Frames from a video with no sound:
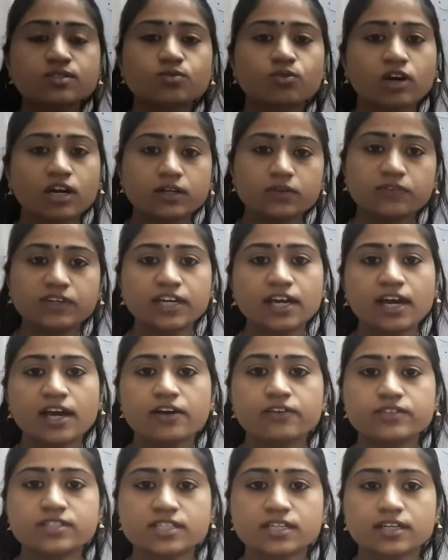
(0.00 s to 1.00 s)
what we have
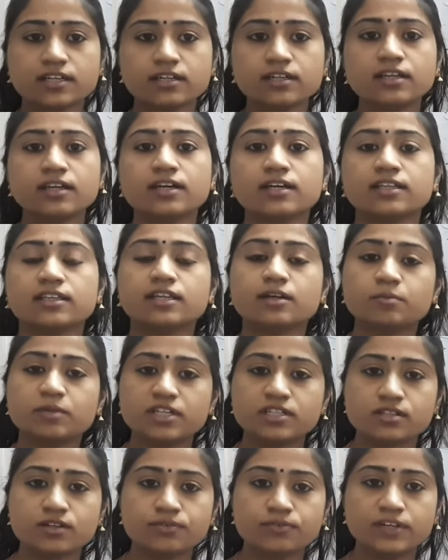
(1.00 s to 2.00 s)
seen, the
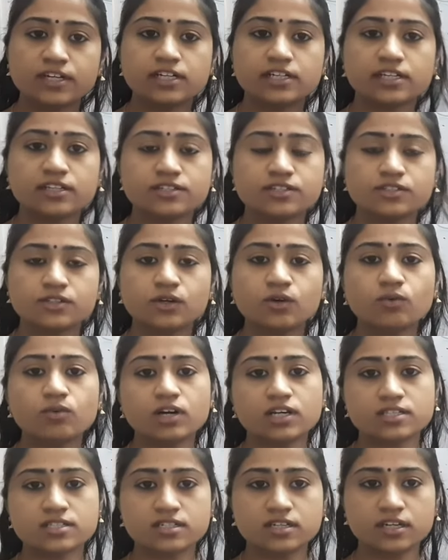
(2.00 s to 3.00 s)
mesophyll tissue
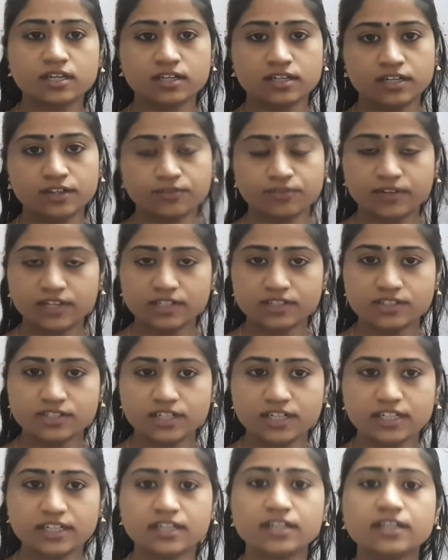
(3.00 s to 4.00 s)
was
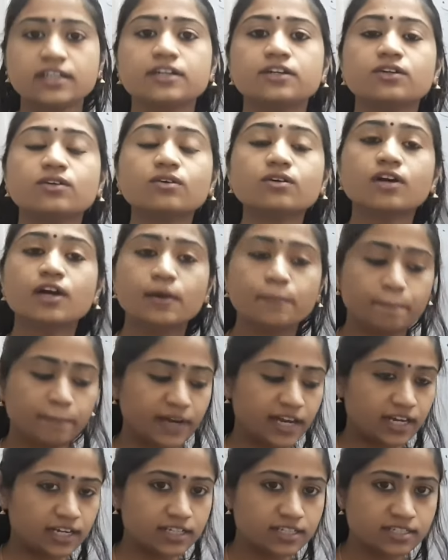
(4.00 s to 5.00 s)
differentiated into
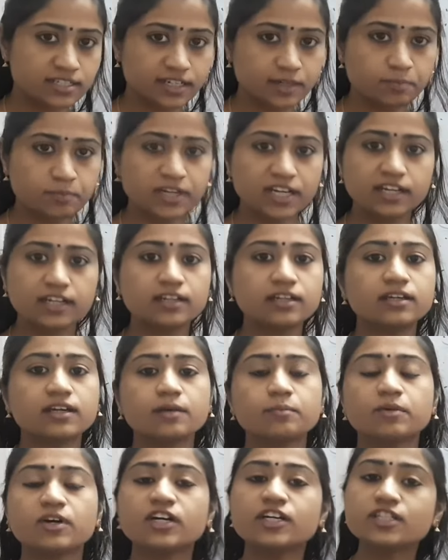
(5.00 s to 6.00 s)
Palestine
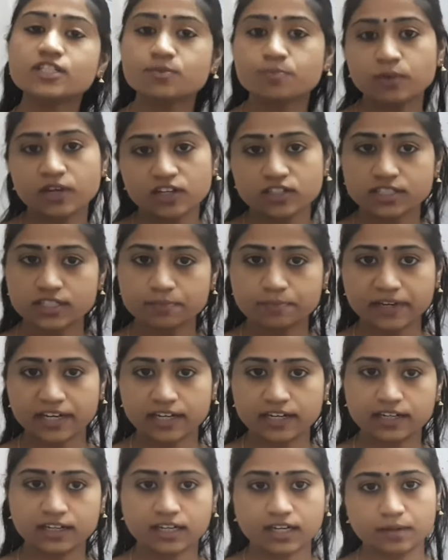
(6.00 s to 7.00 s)
Parenchyma and spongy
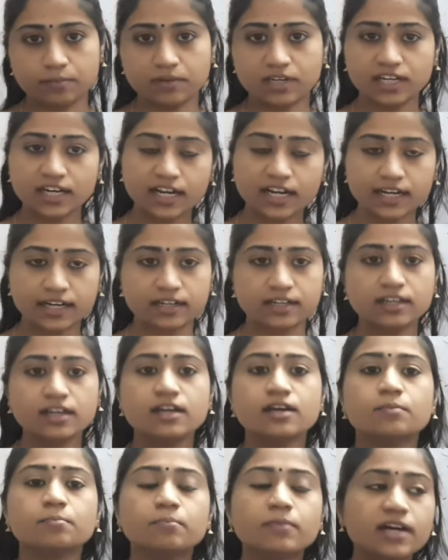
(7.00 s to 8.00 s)
parenchyma, right?
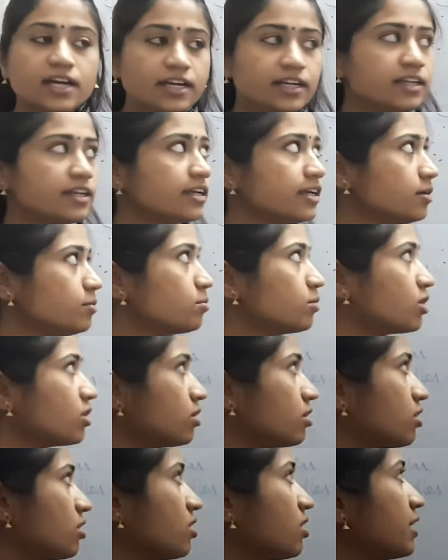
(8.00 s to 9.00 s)
But in
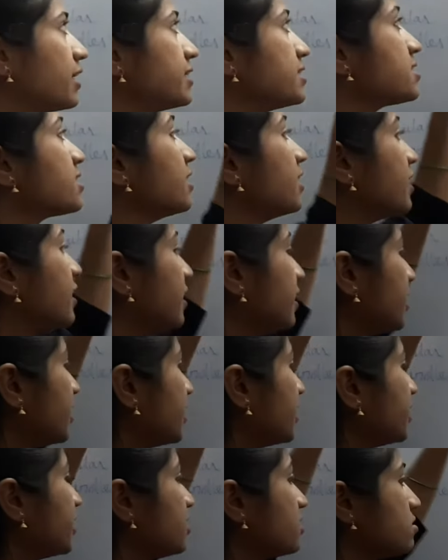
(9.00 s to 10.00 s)
monocots, here
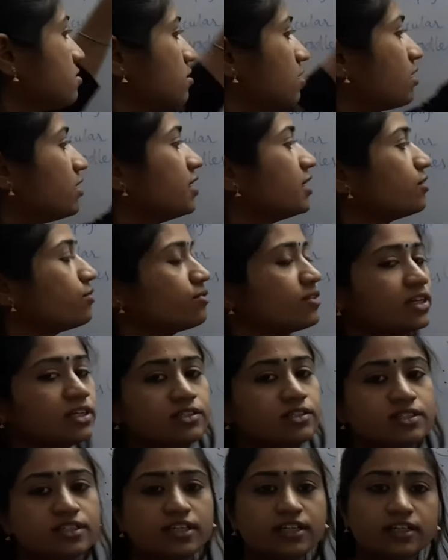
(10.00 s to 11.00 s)
it is not
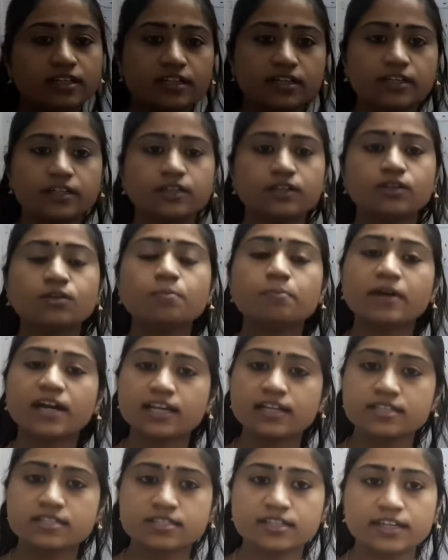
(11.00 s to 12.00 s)
differentiated into
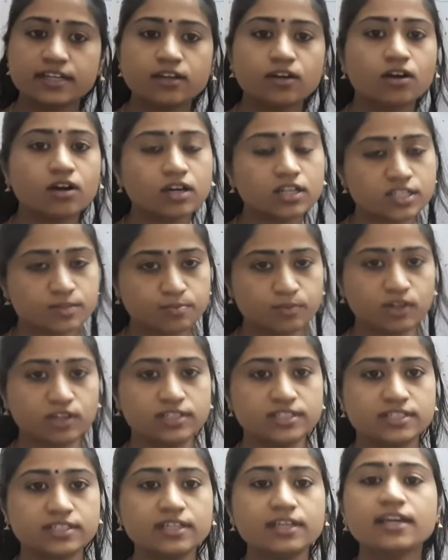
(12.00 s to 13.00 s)
palisade or
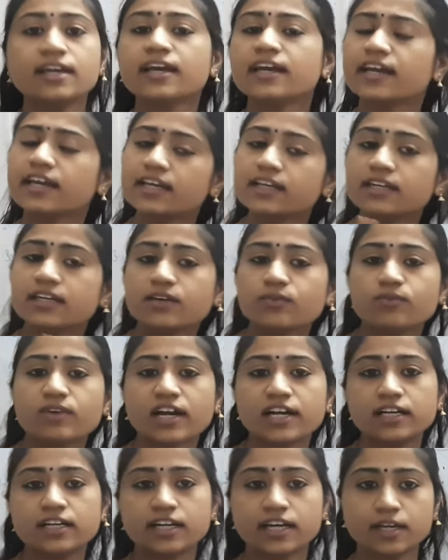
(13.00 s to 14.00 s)
spongy. Any
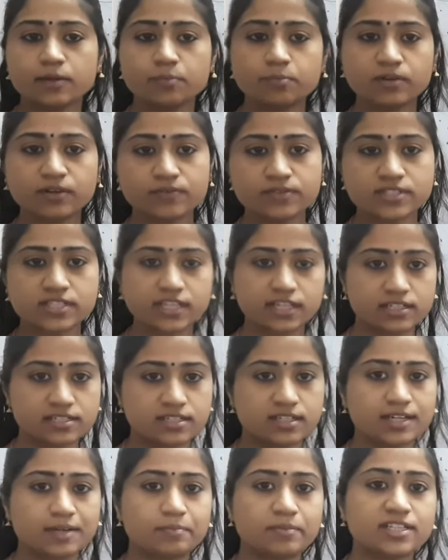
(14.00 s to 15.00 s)
one type of cells
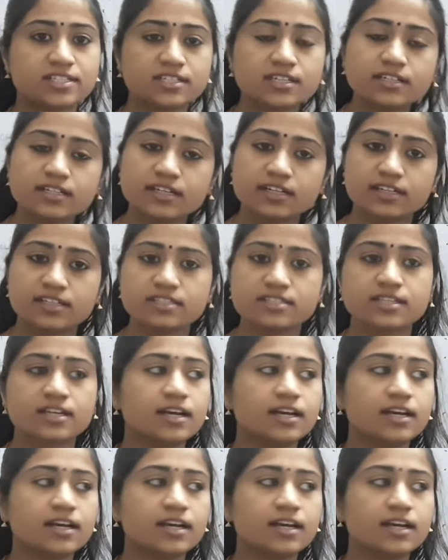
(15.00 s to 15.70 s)
are present, that is